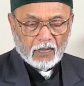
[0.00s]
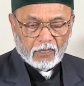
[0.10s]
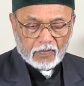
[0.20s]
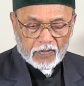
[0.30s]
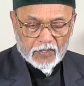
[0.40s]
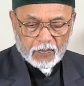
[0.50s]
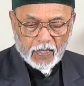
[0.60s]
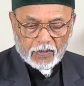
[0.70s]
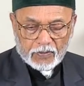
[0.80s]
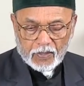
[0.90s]
with
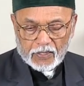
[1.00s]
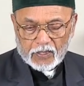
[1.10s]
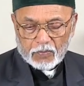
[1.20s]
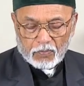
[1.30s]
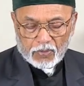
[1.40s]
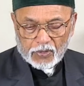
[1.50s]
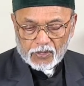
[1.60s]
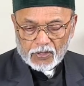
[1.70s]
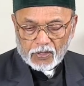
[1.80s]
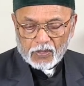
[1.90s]
respect to its
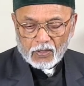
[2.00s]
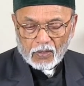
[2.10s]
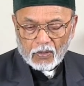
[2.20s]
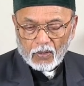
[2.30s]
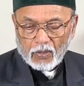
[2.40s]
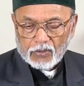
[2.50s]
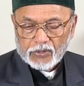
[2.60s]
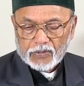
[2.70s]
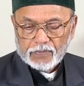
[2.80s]
personal laws.